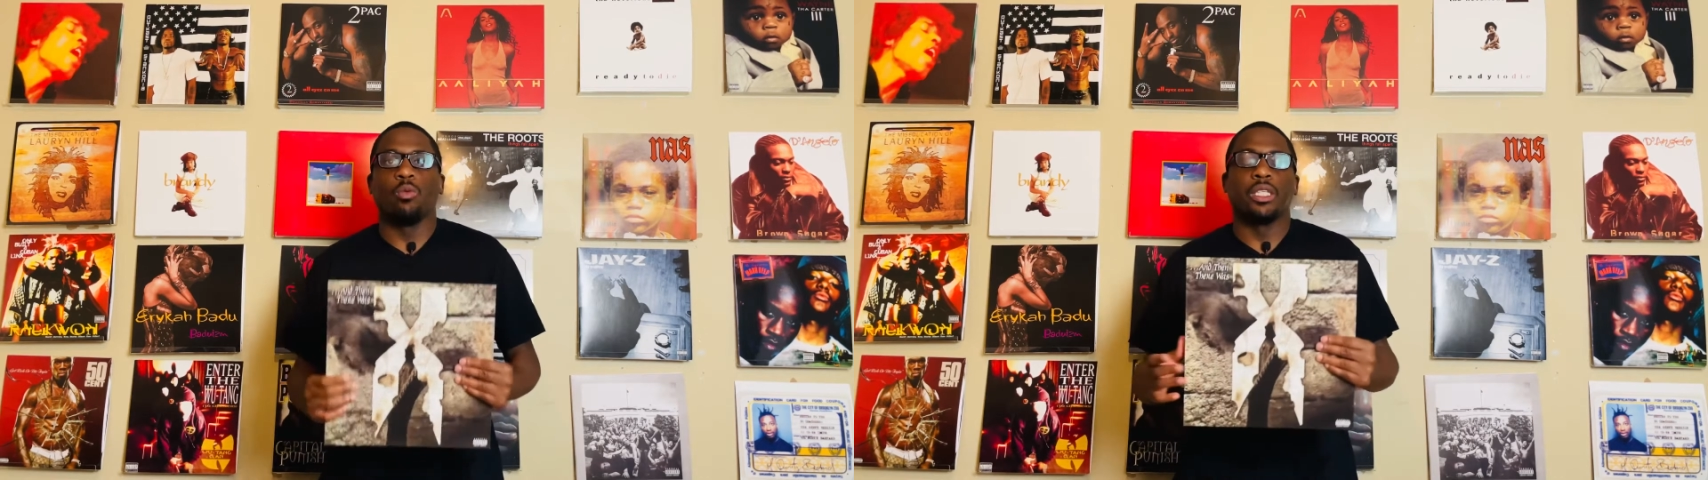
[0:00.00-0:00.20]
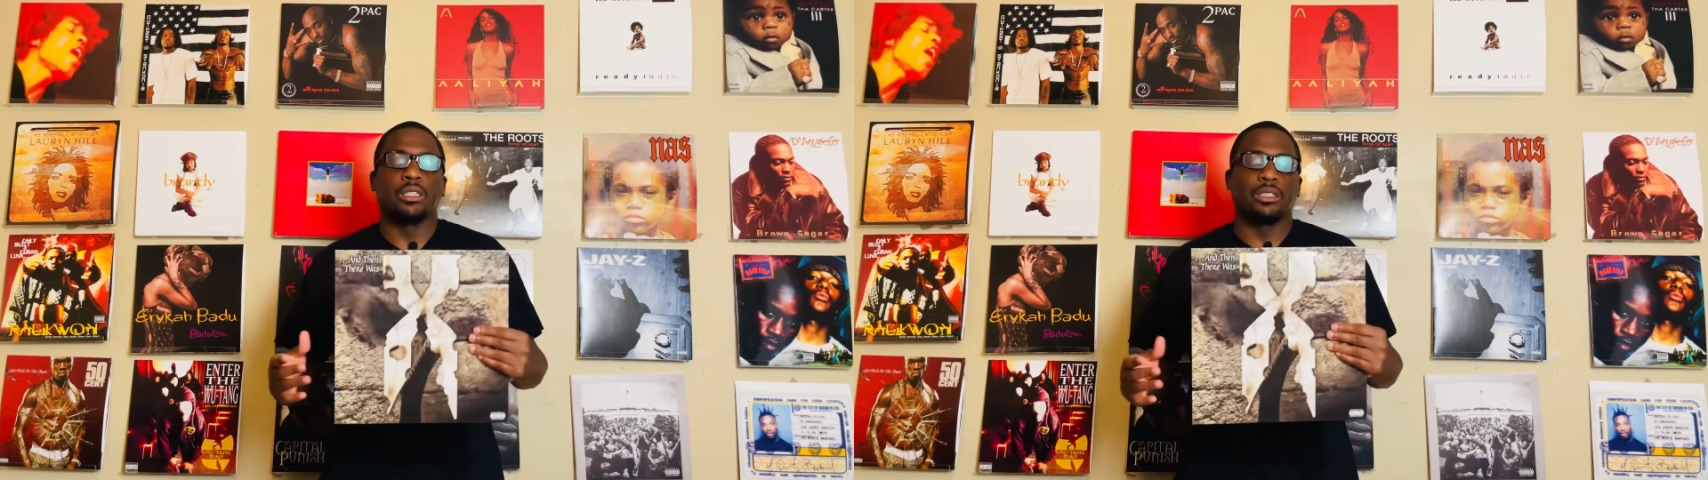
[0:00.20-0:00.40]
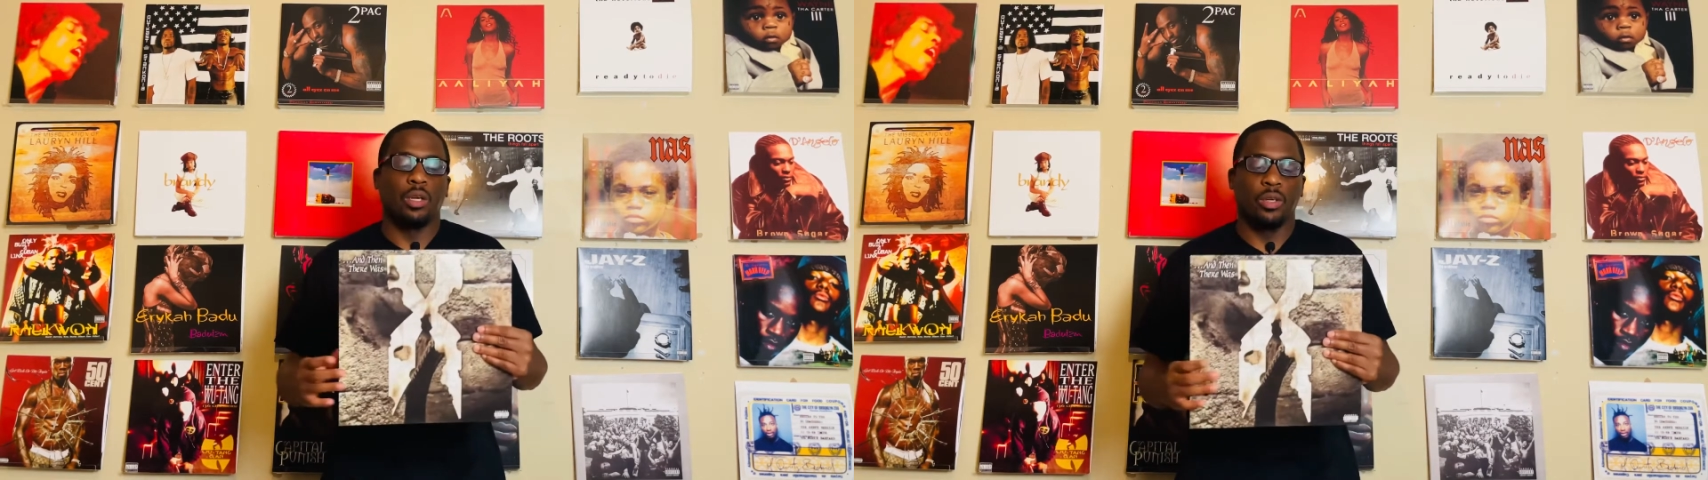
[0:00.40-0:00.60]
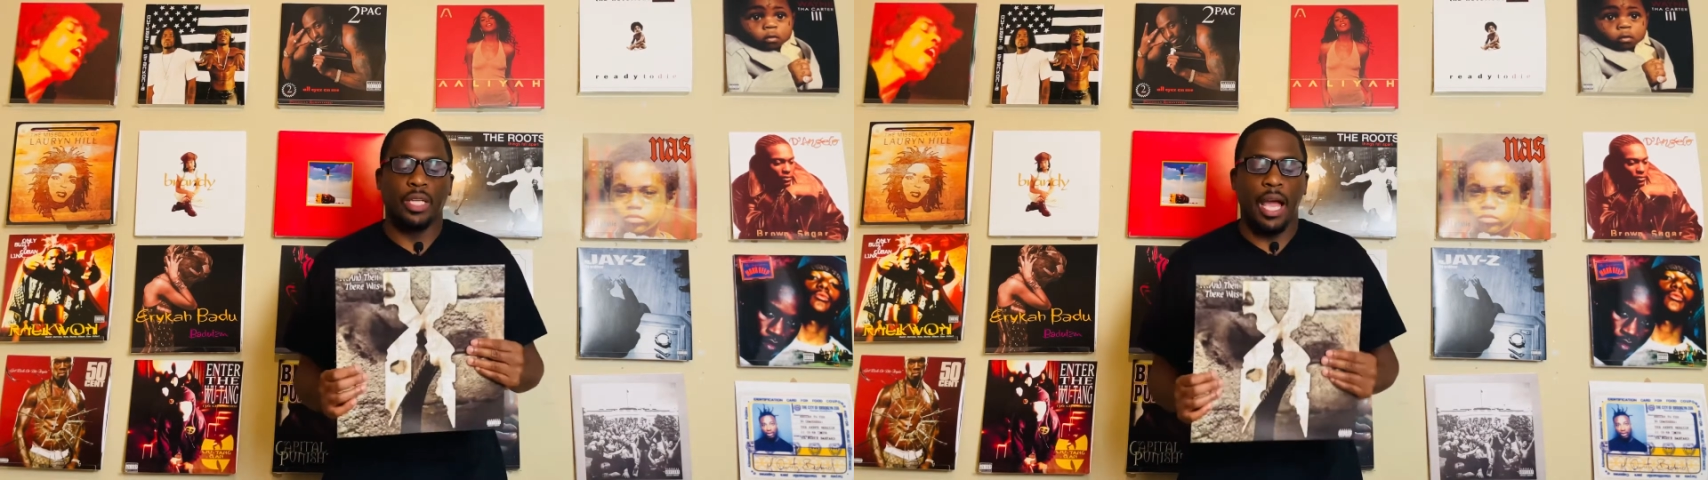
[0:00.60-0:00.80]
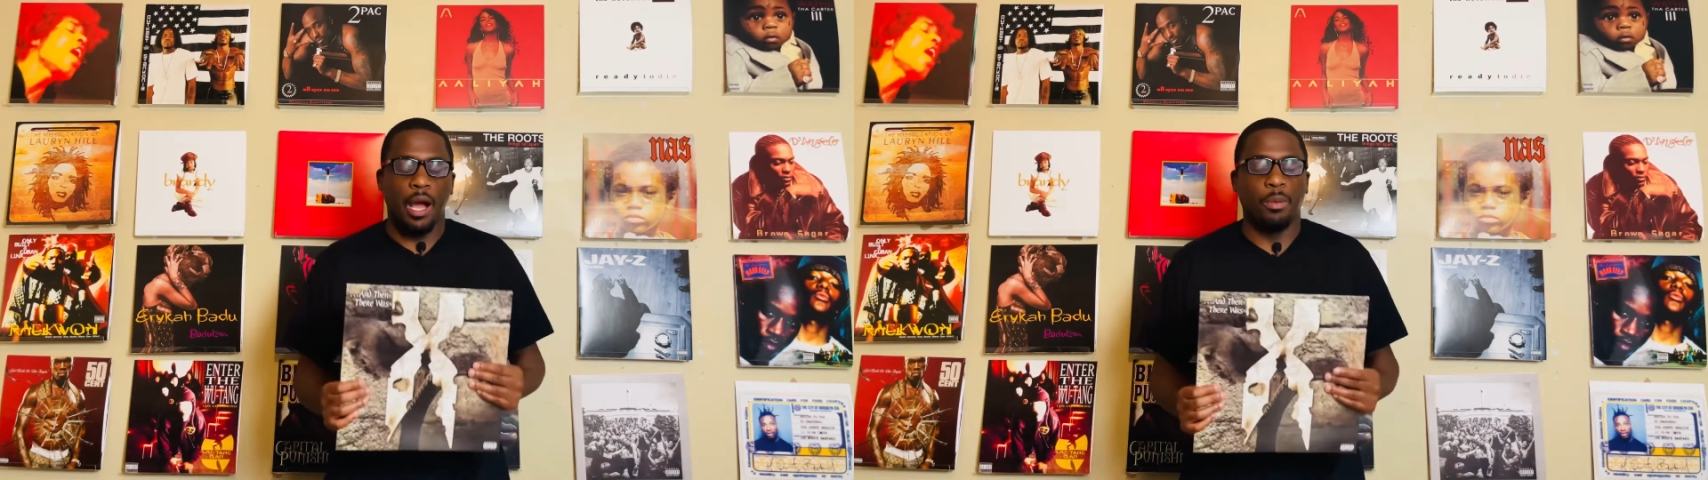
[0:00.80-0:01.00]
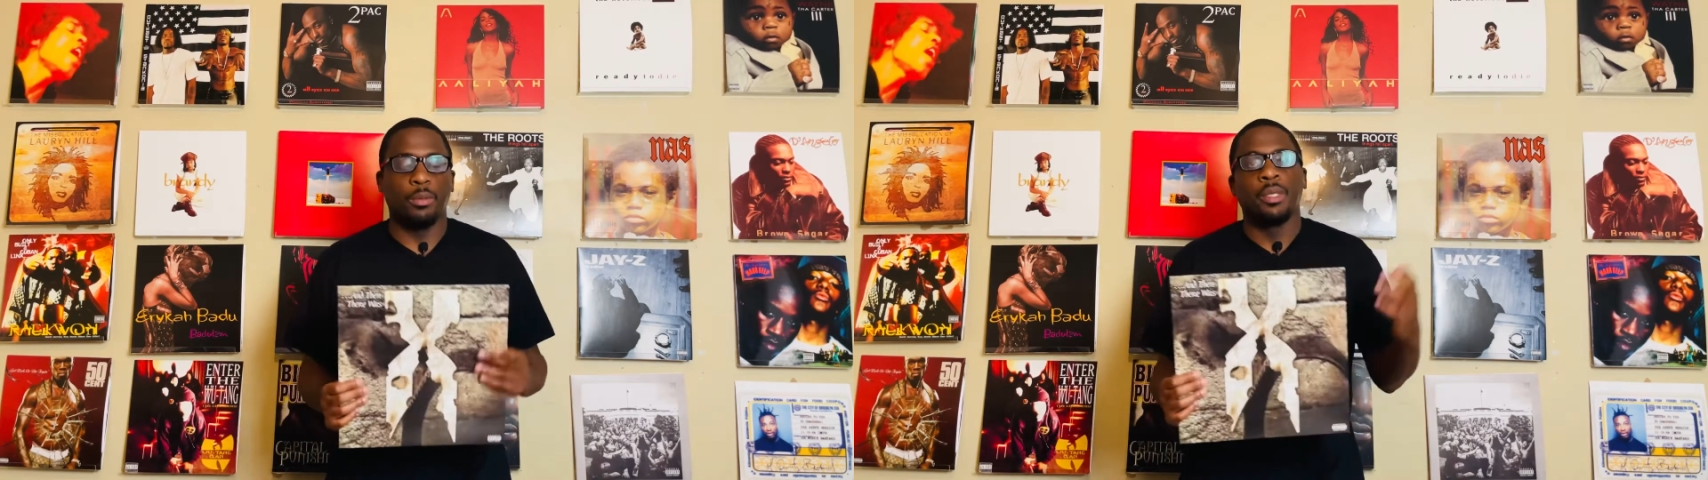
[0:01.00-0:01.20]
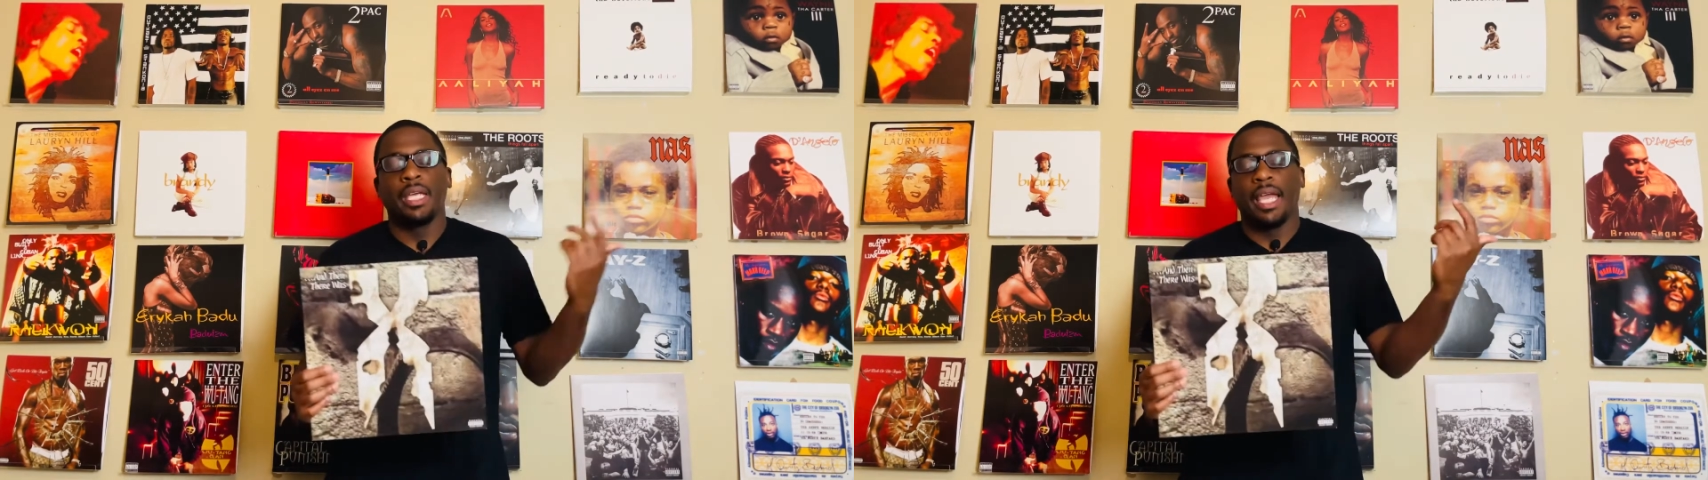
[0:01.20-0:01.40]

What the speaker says: with his third album,